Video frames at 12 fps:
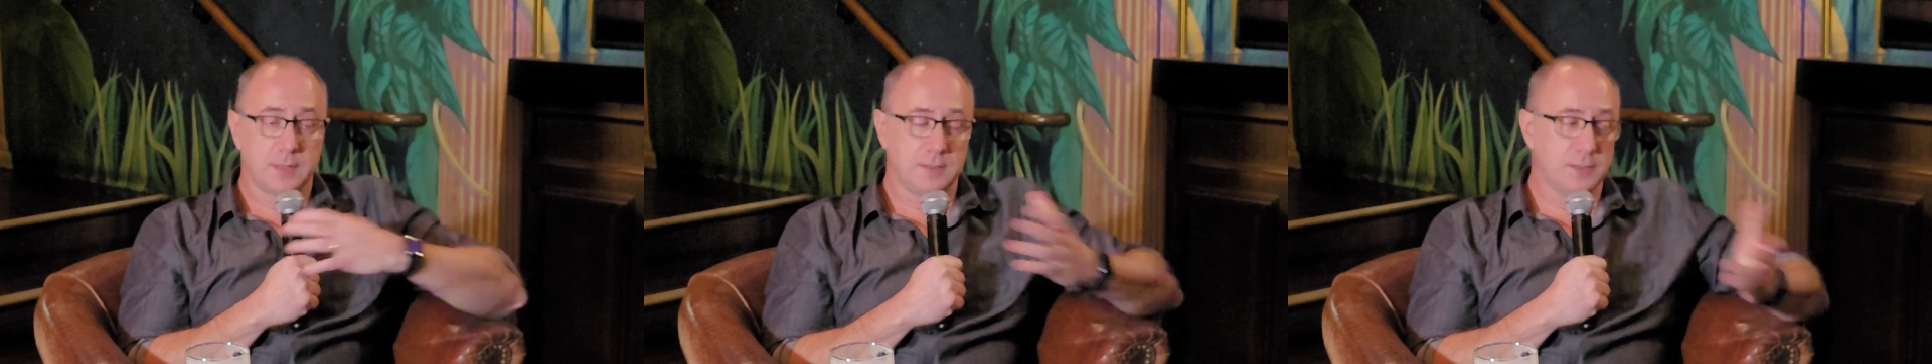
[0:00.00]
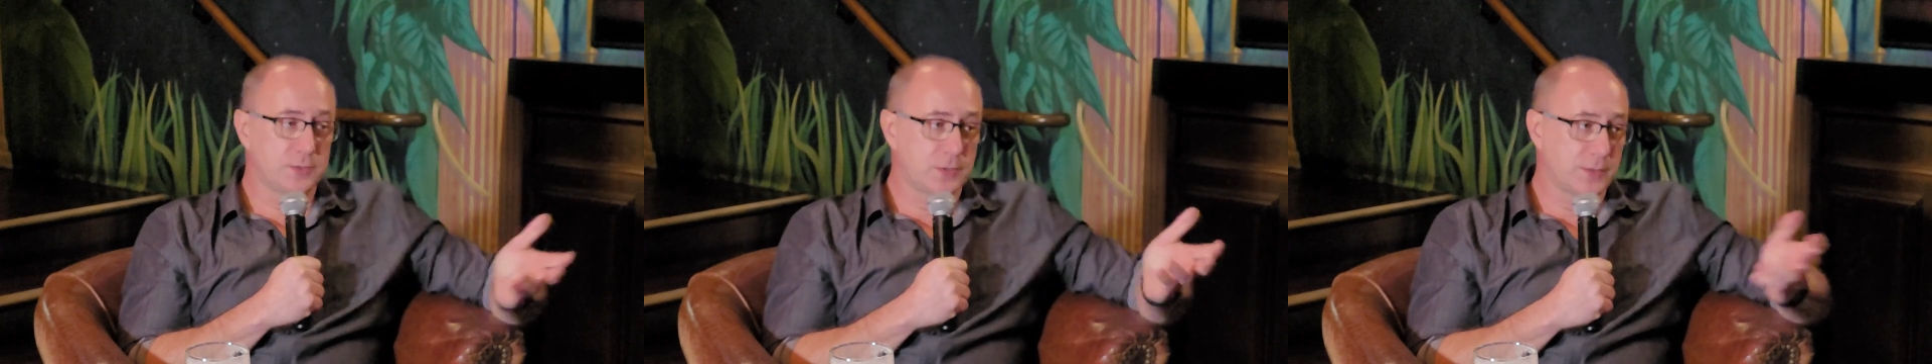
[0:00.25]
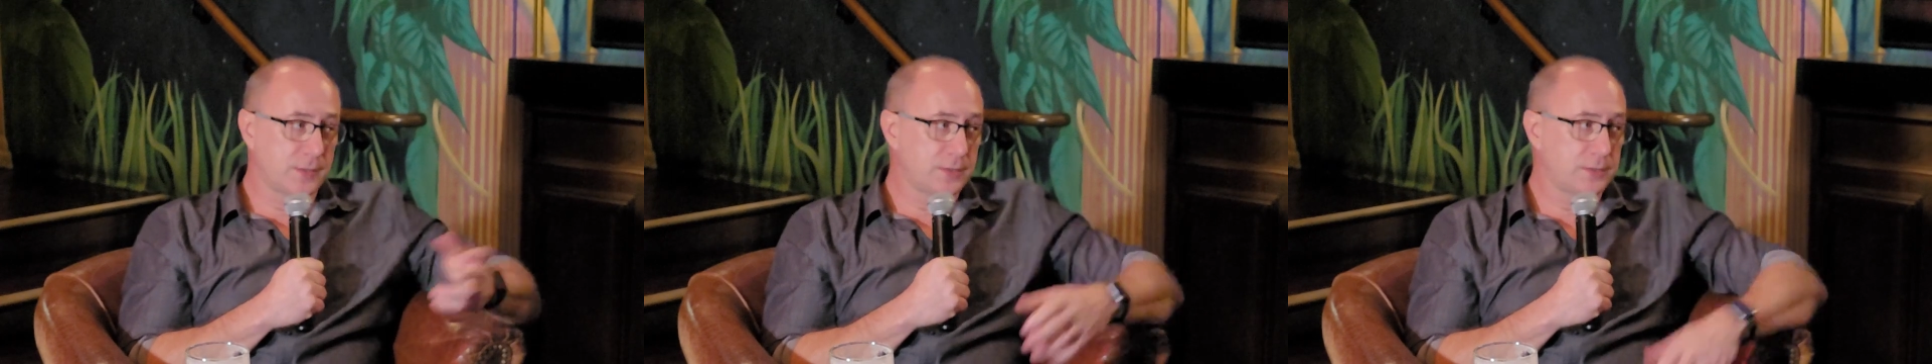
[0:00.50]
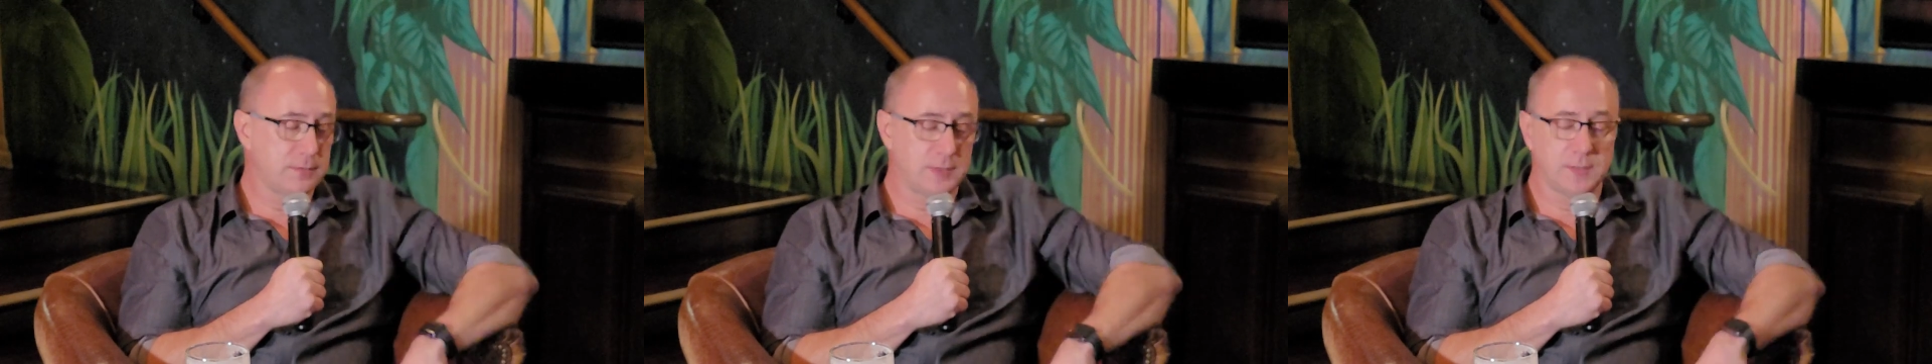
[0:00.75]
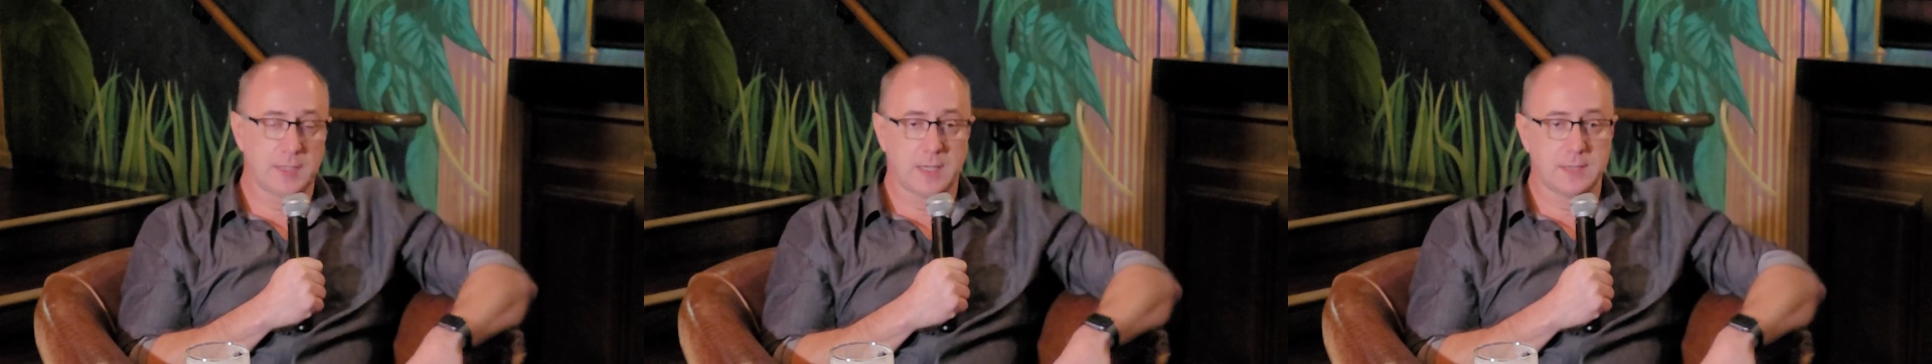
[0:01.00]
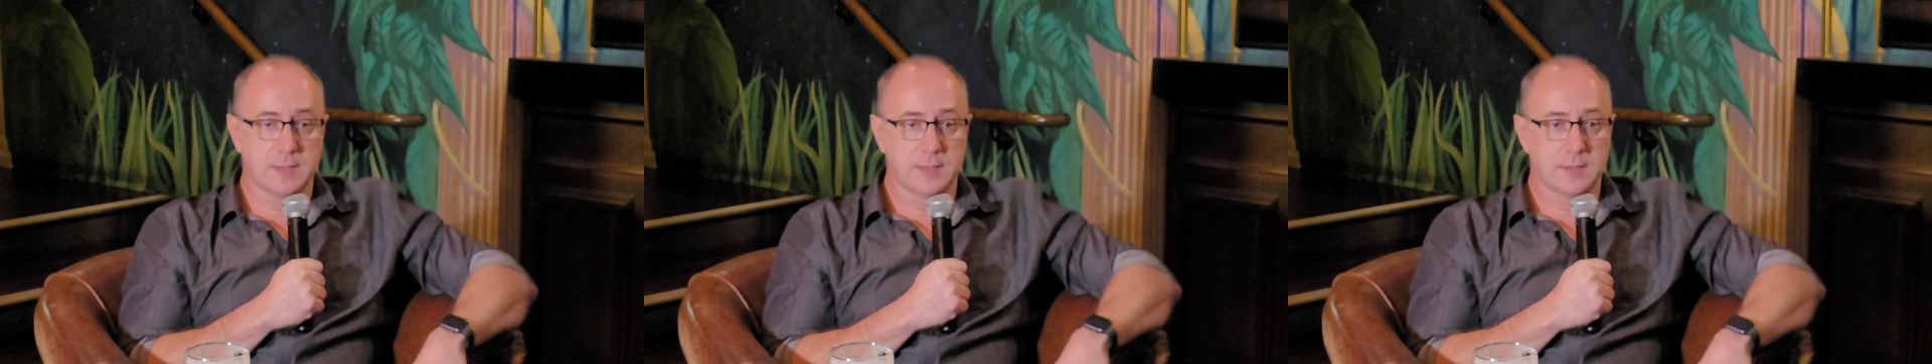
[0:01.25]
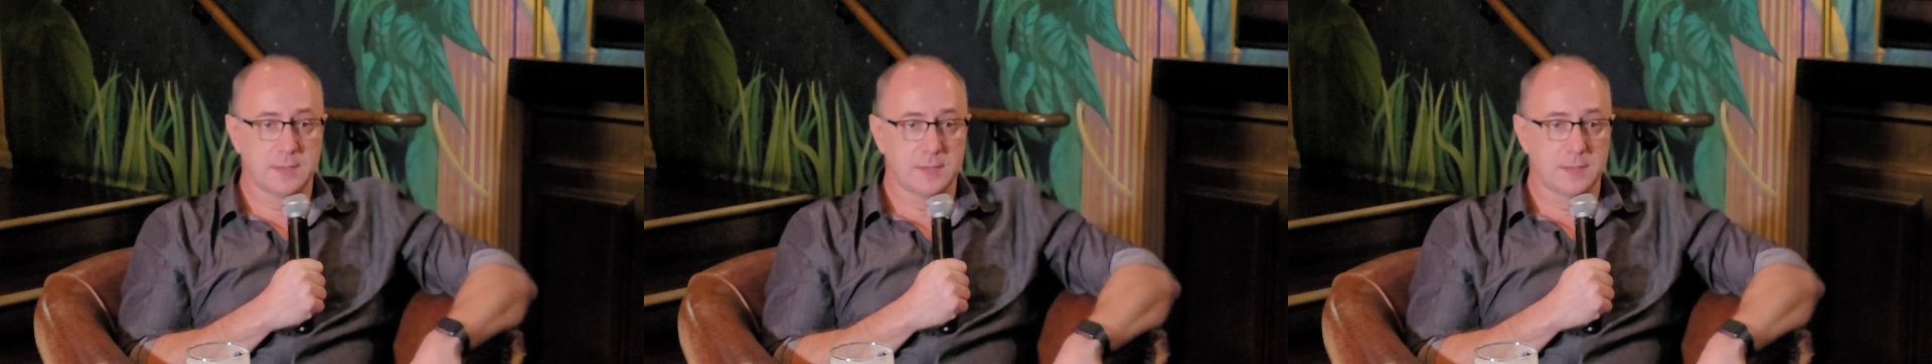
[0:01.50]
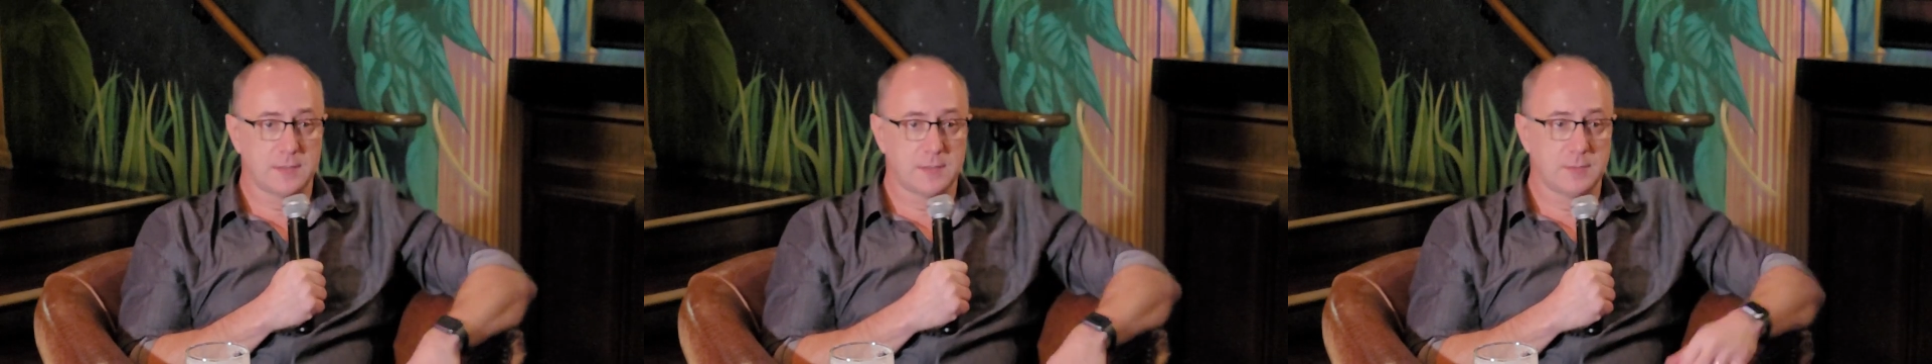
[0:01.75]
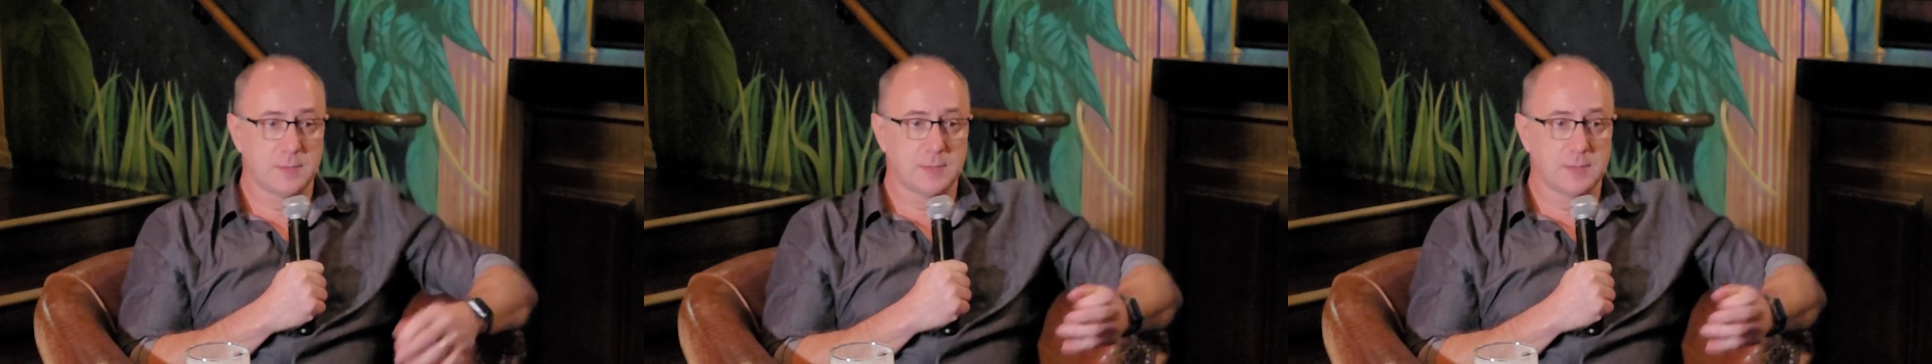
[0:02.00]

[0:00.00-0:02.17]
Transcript: Shonika's case is